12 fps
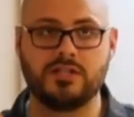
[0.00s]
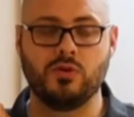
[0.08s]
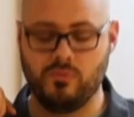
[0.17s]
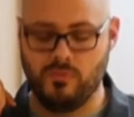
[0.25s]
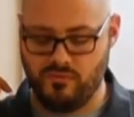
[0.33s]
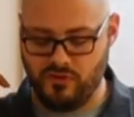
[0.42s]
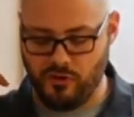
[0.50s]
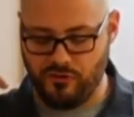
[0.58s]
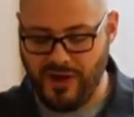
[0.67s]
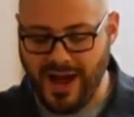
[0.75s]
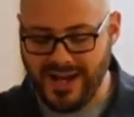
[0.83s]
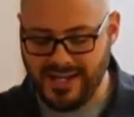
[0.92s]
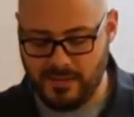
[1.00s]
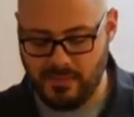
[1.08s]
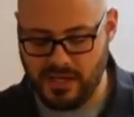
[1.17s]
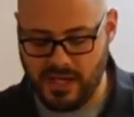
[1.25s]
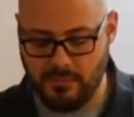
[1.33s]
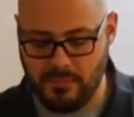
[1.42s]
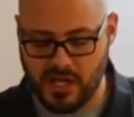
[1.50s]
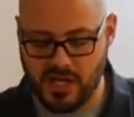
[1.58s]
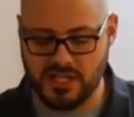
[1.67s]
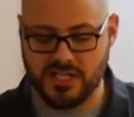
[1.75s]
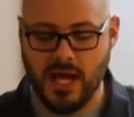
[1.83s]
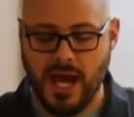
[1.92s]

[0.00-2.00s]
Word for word: to to find him again, because